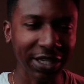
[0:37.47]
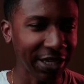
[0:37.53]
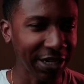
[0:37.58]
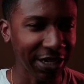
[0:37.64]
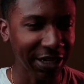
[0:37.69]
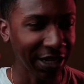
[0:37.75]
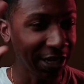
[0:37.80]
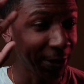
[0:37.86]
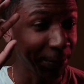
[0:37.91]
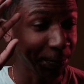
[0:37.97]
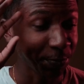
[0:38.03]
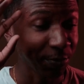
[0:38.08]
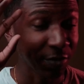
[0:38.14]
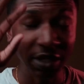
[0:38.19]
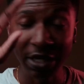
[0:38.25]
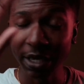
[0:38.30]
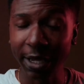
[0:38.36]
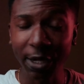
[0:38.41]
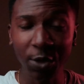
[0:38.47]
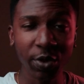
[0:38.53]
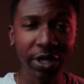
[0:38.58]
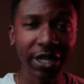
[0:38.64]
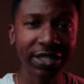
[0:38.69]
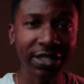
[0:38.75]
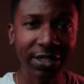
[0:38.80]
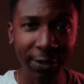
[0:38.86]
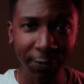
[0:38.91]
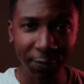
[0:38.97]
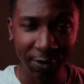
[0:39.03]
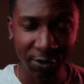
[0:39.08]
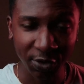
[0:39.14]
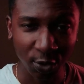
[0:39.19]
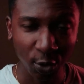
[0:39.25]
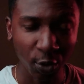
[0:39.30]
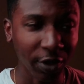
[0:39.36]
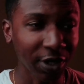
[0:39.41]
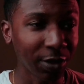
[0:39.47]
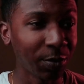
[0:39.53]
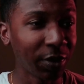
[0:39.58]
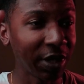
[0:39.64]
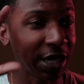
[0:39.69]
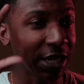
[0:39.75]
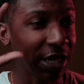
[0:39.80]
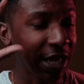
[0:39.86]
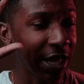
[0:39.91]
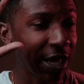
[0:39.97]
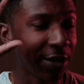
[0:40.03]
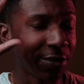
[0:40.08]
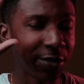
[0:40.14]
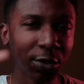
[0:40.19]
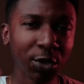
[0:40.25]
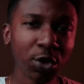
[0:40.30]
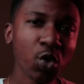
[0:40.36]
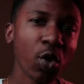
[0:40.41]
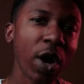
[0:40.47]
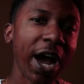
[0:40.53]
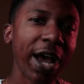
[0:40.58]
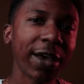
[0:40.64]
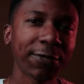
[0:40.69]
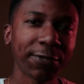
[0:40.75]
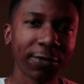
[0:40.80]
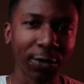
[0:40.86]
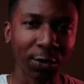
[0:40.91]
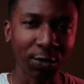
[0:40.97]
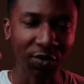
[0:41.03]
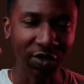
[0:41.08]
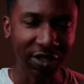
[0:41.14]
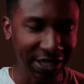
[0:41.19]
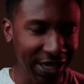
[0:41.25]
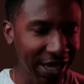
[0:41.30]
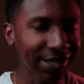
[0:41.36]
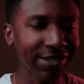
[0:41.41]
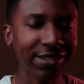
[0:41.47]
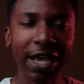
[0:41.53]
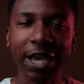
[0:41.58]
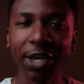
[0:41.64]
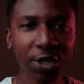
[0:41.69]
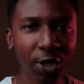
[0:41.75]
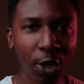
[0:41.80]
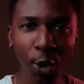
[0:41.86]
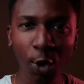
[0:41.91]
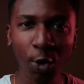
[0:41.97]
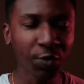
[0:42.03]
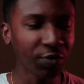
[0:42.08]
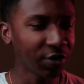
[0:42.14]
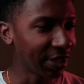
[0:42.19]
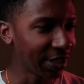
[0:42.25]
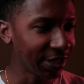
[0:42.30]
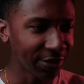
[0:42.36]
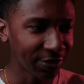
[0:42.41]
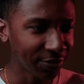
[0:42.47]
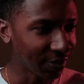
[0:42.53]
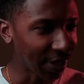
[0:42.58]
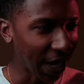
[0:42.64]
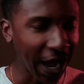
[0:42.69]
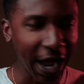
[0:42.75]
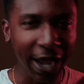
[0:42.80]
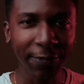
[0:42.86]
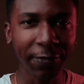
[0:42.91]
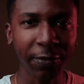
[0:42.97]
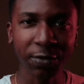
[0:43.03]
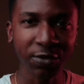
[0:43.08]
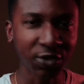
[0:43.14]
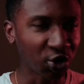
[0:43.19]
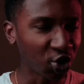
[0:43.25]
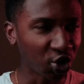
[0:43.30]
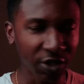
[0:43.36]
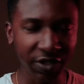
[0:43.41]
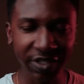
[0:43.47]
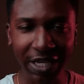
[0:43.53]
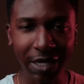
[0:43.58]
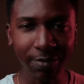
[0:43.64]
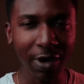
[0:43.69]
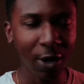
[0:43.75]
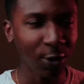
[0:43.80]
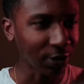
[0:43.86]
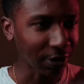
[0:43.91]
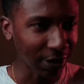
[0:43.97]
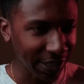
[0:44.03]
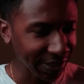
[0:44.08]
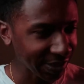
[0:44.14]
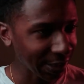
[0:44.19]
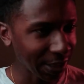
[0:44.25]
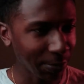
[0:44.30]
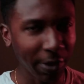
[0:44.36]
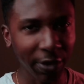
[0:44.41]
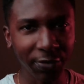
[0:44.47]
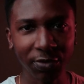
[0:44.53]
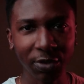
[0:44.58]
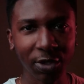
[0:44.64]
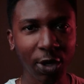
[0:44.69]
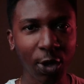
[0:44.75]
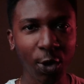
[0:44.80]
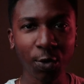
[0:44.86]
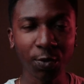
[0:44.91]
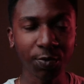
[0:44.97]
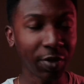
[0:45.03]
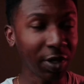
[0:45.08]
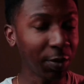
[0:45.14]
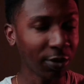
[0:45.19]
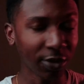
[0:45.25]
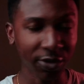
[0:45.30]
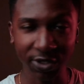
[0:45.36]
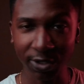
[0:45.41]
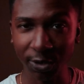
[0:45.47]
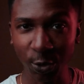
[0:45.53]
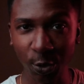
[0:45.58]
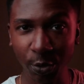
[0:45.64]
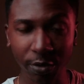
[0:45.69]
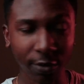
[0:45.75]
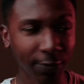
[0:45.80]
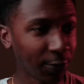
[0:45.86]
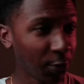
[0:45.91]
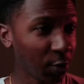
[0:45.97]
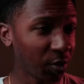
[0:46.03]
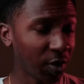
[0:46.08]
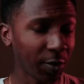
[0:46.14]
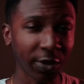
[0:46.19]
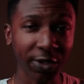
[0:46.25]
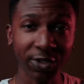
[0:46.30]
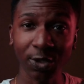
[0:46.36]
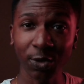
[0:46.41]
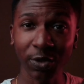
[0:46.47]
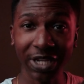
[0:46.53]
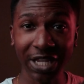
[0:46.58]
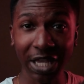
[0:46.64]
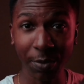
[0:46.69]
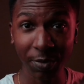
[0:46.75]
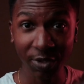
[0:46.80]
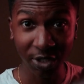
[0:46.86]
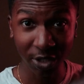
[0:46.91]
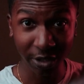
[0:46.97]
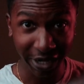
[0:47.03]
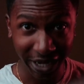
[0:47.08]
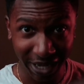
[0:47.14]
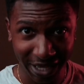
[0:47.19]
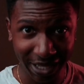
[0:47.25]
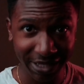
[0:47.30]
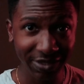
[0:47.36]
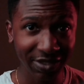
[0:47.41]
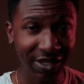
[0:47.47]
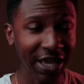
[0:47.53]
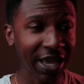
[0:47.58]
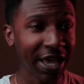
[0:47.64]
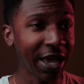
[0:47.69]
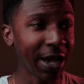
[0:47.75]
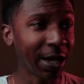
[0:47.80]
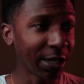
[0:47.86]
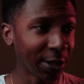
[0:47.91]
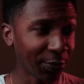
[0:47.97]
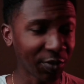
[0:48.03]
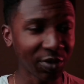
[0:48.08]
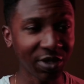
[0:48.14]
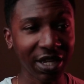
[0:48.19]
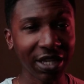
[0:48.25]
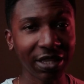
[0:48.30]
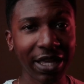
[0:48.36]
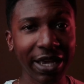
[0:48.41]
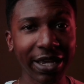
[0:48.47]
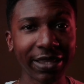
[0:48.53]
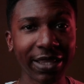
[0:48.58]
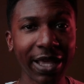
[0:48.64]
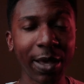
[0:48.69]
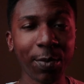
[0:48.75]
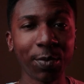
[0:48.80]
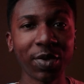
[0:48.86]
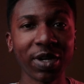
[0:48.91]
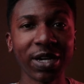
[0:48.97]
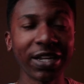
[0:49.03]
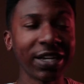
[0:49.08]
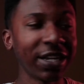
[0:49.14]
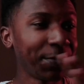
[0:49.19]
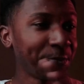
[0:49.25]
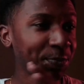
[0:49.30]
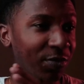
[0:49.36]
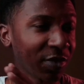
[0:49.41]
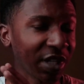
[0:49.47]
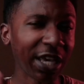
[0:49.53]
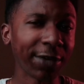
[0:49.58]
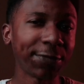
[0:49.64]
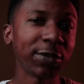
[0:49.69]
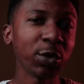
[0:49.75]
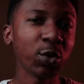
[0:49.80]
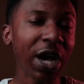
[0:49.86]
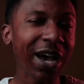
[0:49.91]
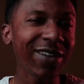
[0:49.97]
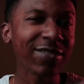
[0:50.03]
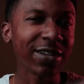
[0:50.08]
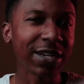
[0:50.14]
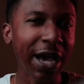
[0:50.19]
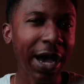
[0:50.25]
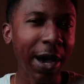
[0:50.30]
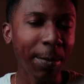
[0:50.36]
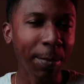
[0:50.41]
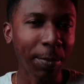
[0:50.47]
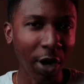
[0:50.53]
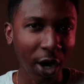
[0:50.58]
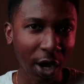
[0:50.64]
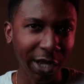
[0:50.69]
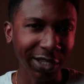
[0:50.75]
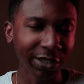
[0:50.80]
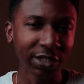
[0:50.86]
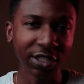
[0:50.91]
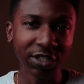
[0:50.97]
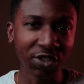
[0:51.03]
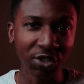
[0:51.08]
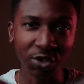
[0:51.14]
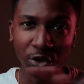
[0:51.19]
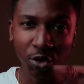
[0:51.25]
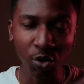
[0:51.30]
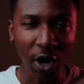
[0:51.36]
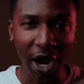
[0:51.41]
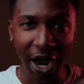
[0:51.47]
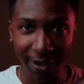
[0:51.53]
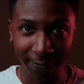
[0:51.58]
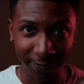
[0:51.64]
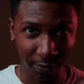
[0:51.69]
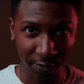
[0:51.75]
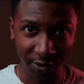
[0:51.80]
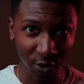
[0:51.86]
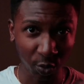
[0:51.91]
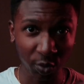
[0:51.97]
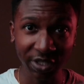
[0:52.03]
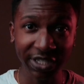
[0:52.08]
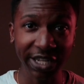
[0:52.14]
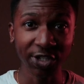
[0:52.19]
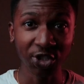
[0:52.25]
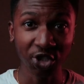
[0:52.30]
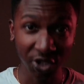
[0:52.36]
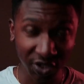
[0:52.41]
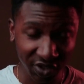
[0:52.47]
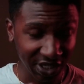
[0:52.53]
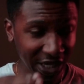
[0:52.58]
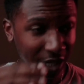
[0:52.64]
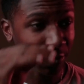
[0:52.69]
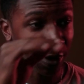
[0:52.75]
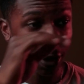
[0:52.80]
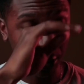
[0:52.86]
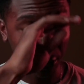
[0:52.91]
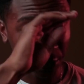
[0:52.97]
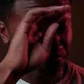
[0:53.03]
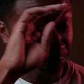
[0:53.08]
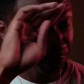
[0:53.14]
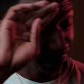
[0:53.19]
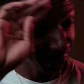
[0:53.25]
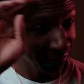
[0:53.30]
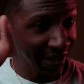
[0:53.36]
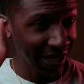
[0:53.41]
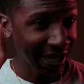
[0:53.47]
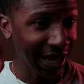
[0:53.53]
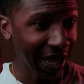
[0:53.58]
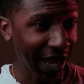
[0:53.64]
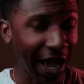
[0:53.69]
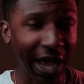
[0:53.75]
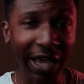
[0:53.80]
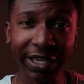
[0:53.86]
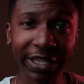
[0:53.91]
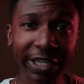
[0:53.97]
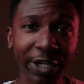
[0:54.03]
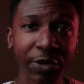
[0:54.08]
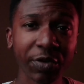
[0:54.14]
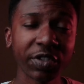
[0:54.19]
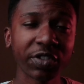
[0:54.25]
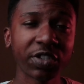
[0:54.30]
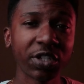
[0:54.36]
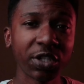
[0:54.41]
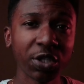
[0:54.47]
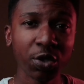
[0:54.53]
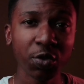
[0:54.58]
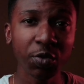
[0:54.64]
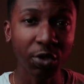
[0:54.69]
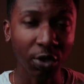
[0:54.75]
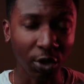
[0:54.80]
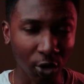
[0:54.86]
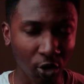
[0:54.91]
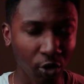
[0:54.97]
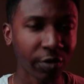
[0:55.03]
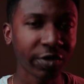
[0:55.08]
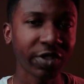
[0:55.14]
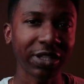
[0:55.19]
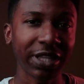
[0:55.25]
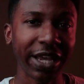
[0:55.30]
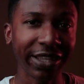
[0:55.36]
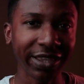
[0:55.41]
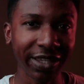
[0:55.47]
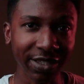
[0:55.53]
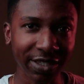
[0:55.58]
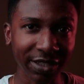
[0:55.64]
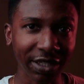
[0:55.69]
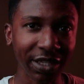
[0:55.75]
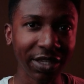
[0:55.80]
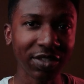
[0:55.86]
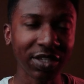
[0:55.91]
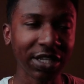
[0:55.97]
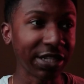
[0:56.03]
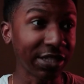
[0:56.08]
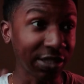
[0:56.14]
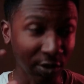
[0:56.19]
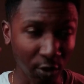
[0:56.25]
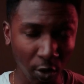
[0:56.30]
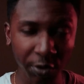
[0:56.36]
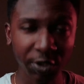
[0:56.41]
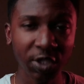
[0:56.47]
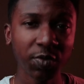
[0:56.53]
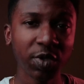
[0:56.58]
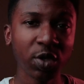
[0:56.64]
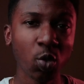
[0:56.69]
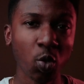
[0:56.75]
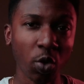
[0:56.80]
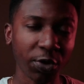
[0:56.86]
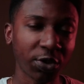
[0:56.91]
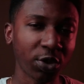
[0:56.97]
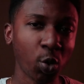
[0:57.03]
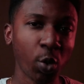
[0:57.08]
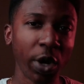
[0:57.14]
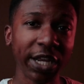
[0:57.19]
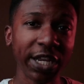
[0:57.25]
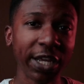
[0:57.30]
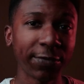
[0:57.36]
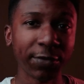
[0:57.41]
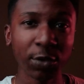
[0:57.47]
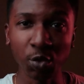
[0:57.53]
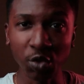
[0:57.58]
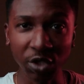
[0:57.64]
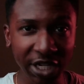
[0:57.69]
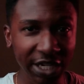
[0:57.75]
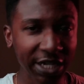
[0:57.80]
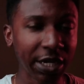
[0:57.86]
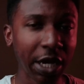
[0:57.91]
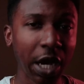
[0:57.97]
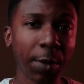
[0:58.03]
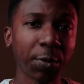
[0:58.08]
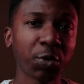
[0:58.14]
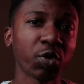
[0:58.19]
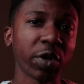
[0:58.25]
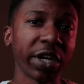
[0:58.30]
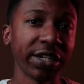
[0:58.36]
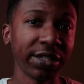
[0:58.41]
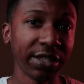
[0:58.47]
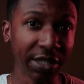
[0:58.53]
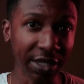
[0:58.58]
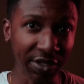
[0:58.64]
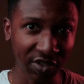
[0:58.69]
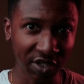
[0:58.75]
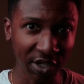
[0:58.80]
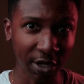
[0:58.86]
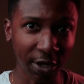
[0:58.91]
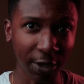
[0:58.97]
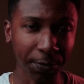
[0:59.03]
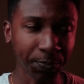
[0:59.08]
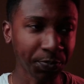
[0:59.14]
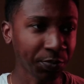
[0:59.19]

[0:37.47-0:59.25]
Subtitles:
And anyway, that's a different story. But the new iPhones, yes, I know the iPhones just came out less than a month ago. People are still doing reviews, people are still getting them into their hands and everything like that. But if you have not bought these new iPhones, the ones that just came out, I guarantee you're going to like these leaks, and it's going to be worth the wait if you didn't upgrade this year.